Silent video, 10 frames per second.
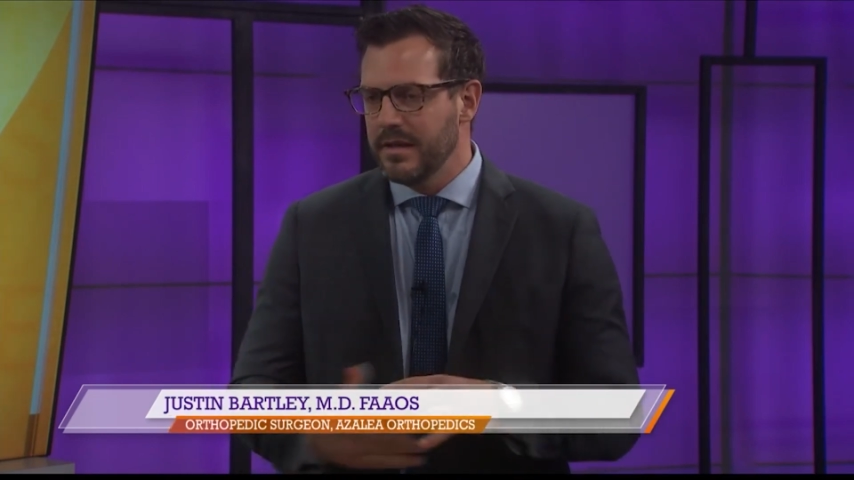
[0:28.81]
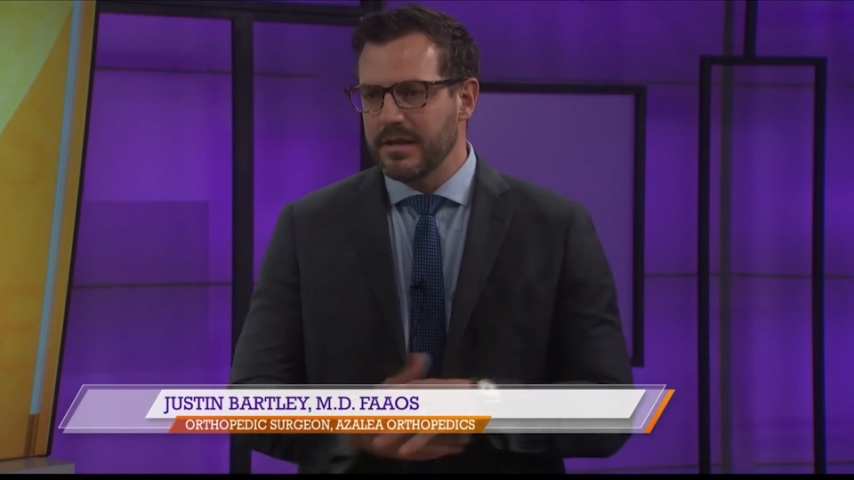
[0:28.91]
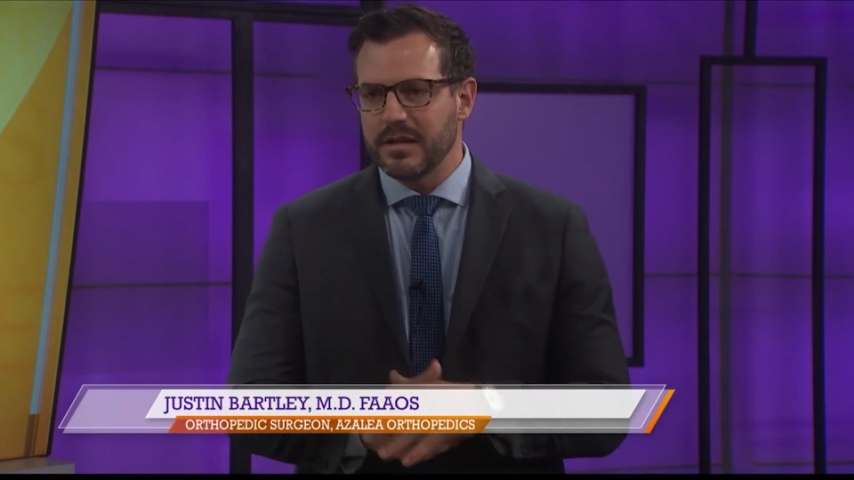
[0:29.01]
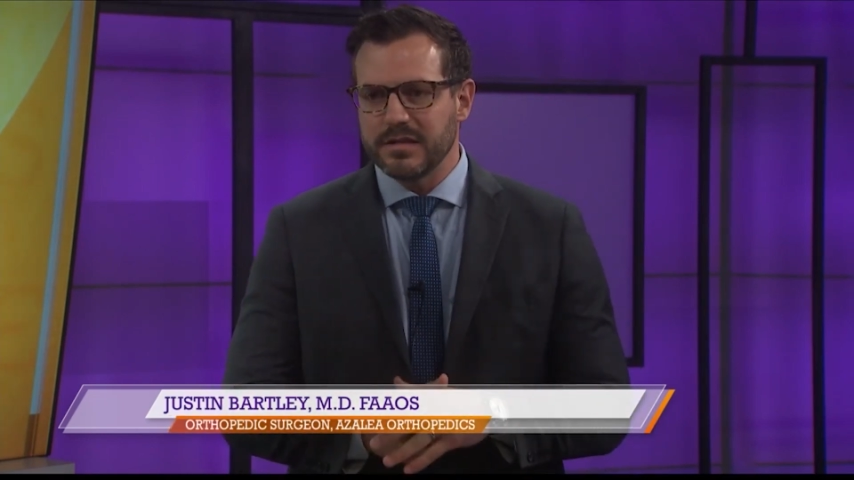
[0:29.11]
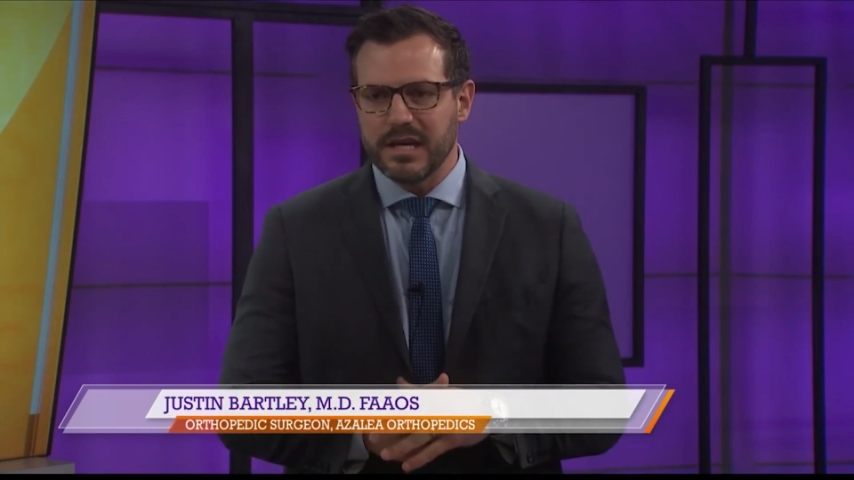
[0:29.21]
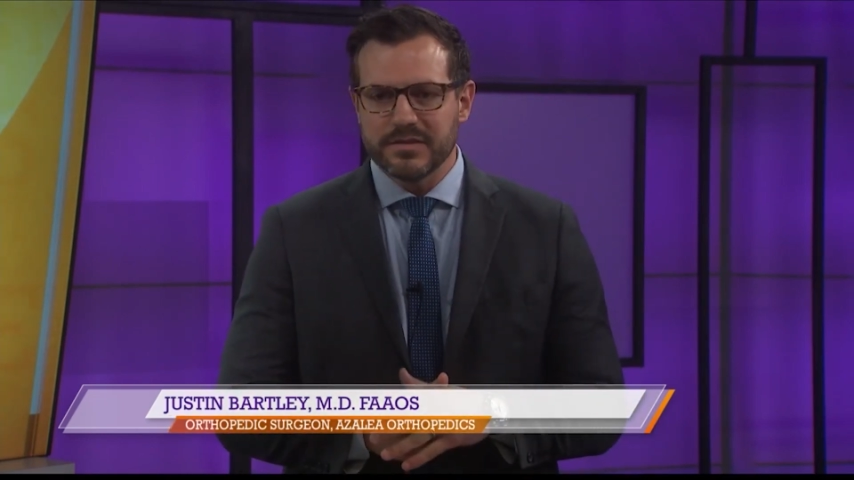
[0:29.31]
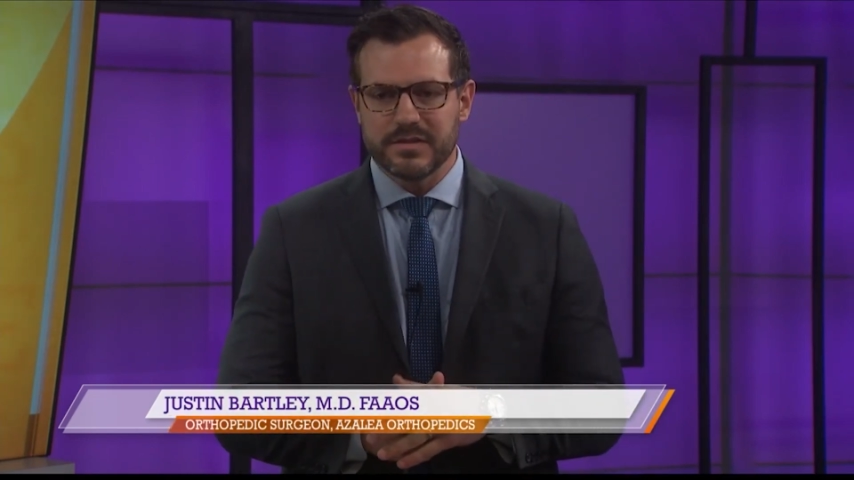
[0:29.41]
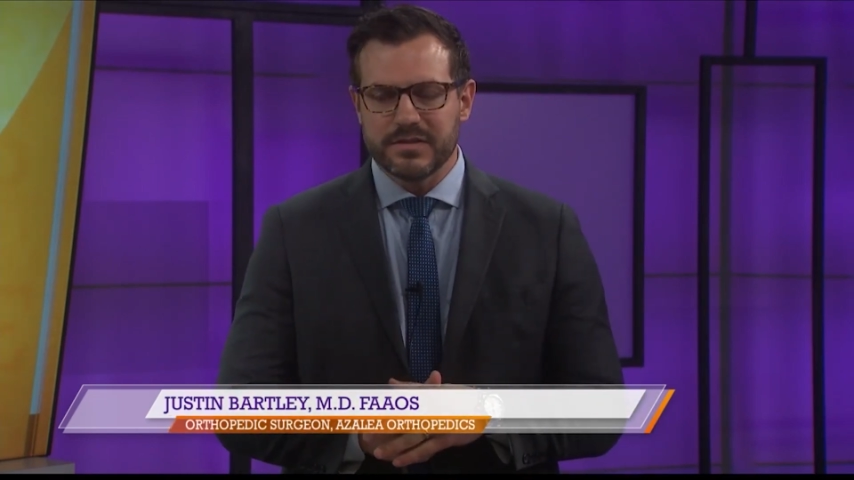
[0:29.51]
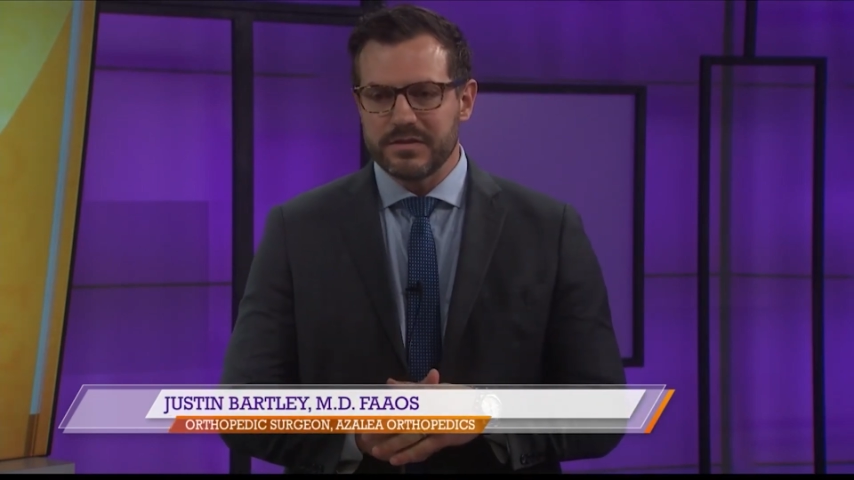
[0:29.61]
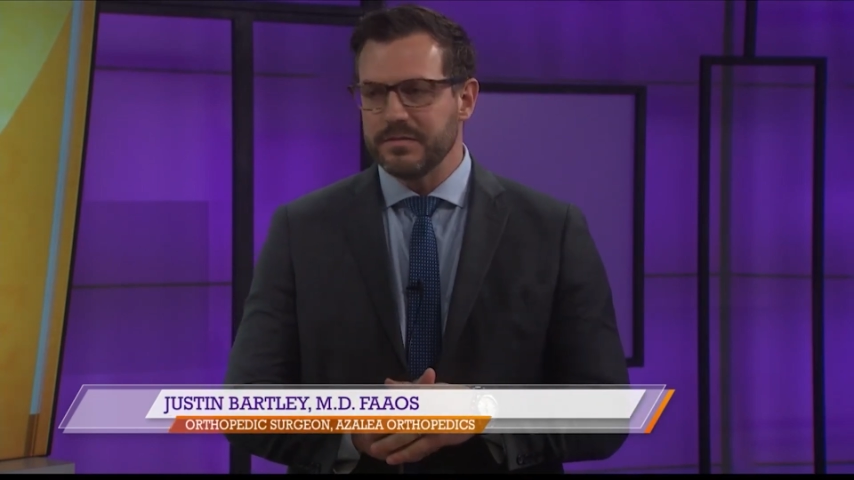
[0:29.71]
that allows
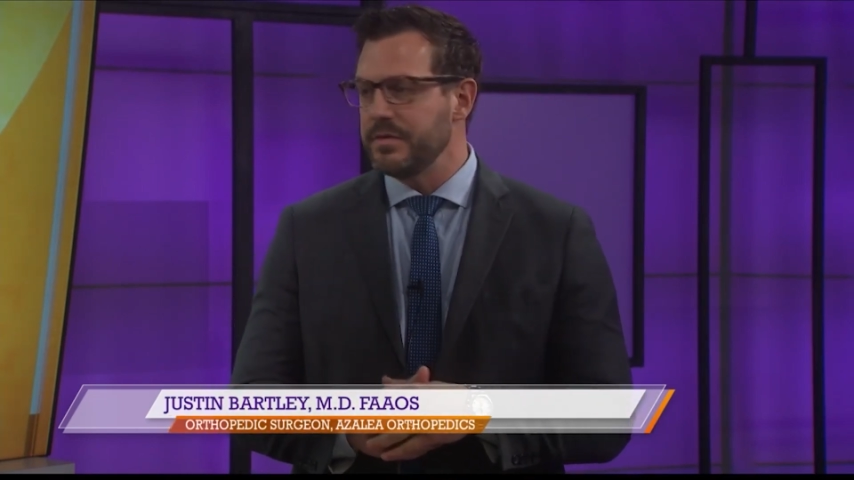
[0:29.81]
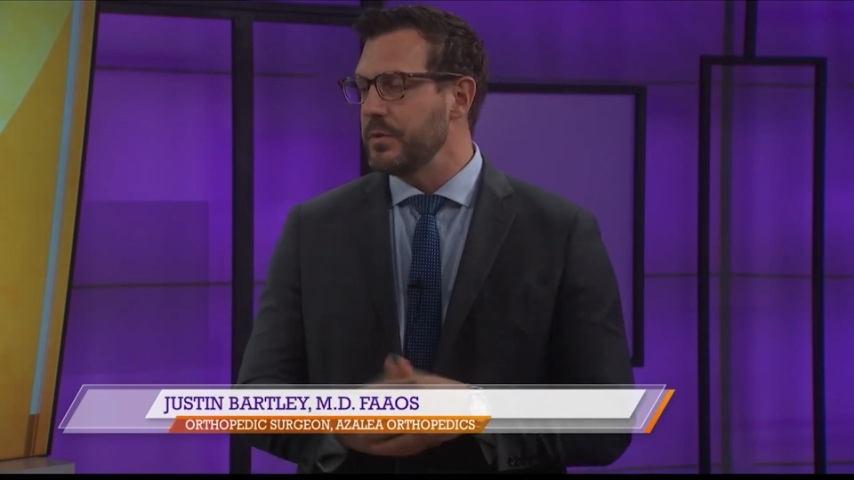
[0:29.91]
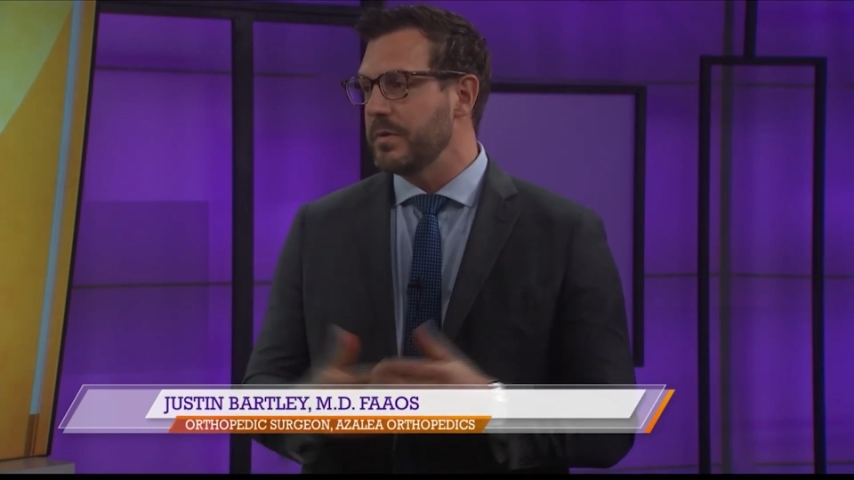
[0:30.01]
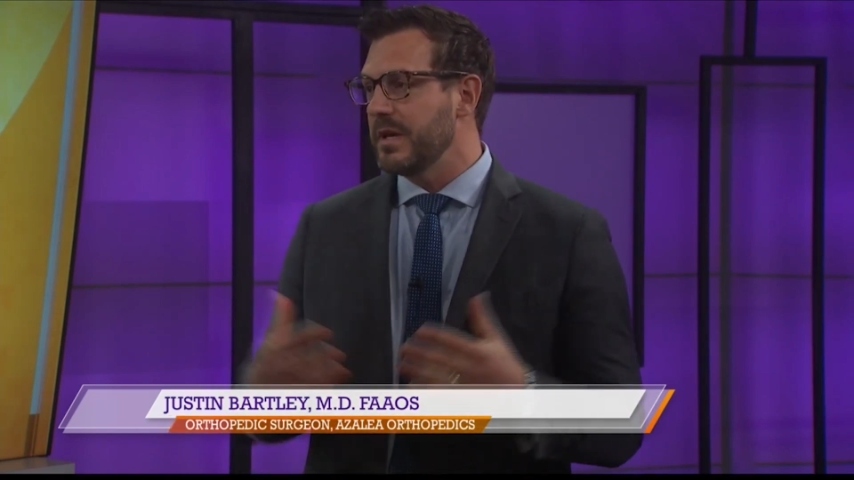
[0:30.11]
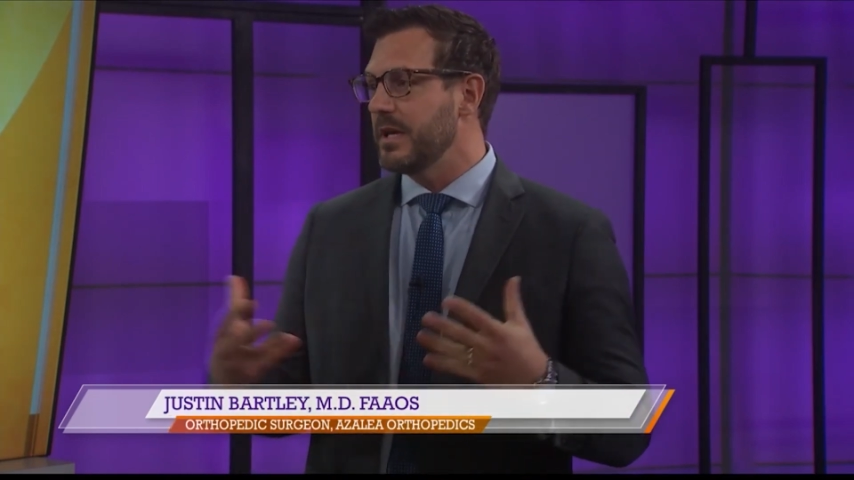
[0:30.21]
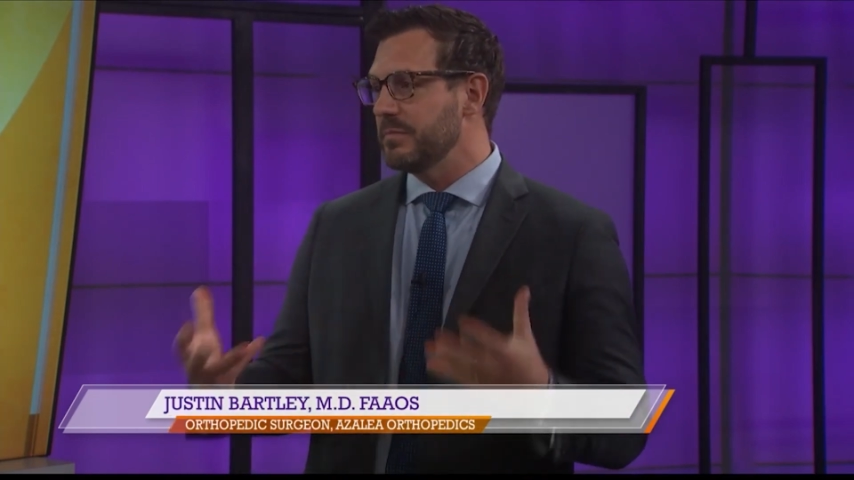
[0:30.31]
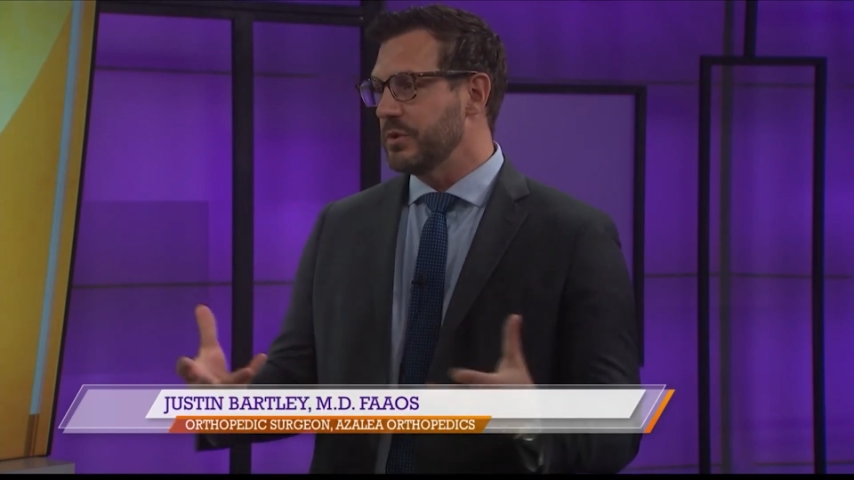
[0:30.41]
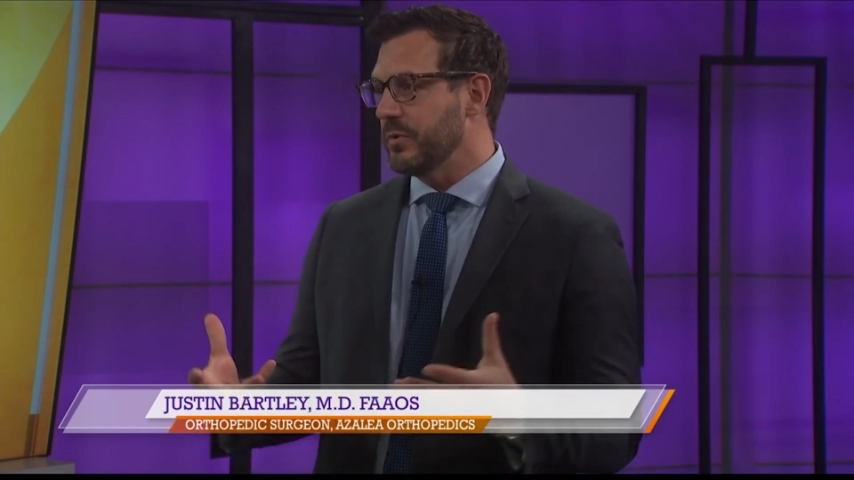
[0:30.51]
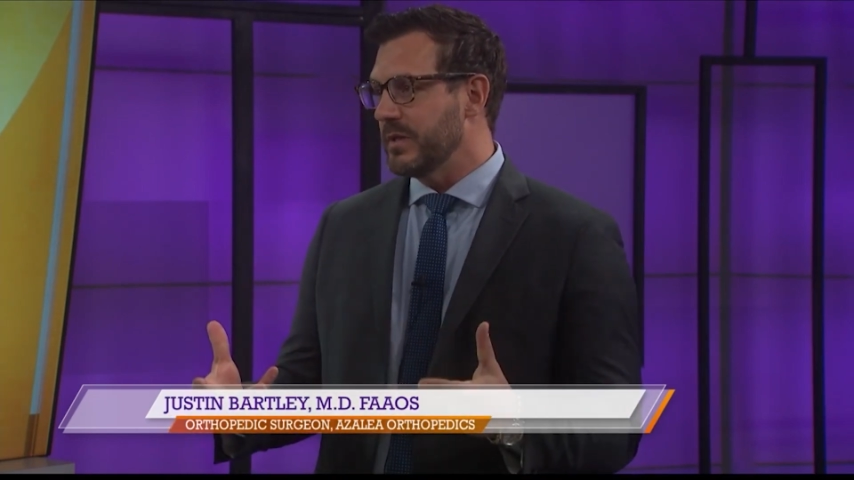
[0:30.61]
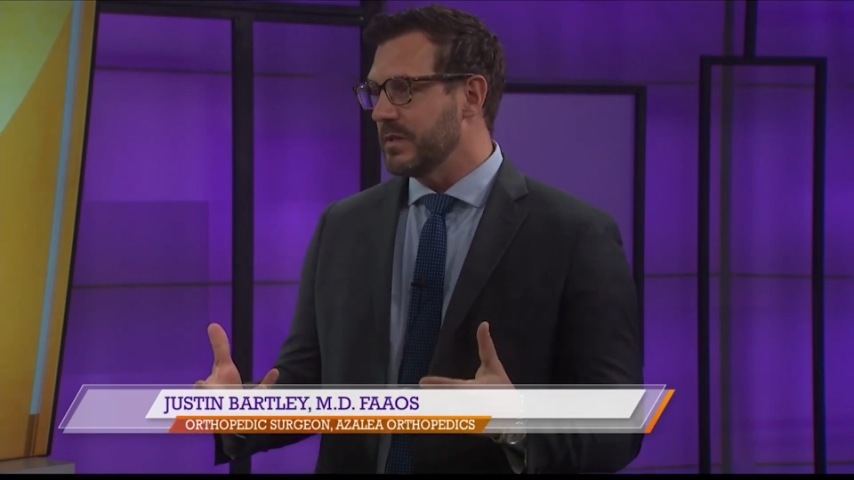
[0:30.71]
us to view the hip
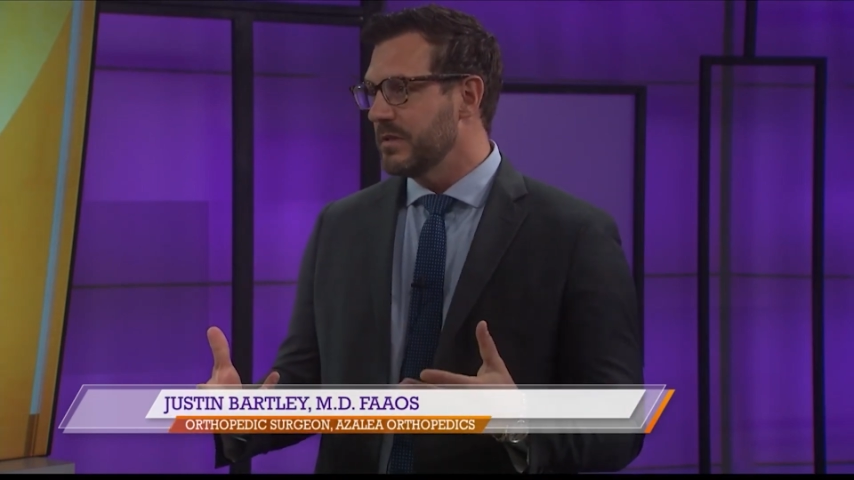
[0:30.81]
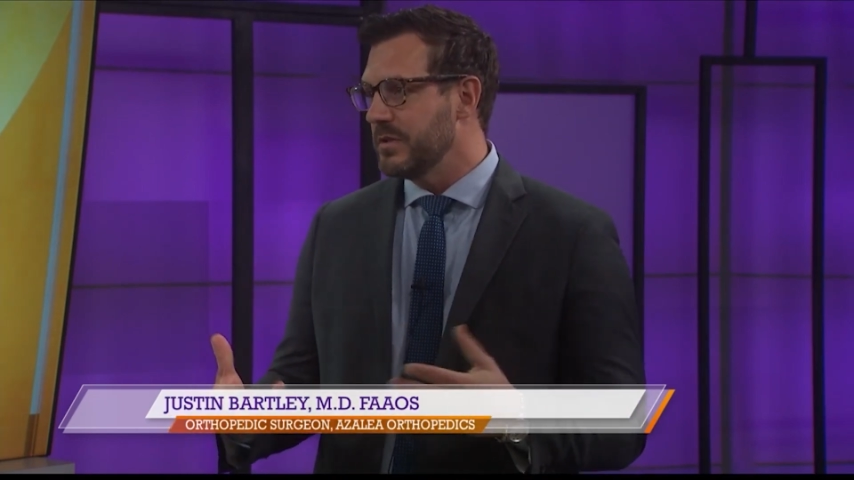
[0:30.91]
joint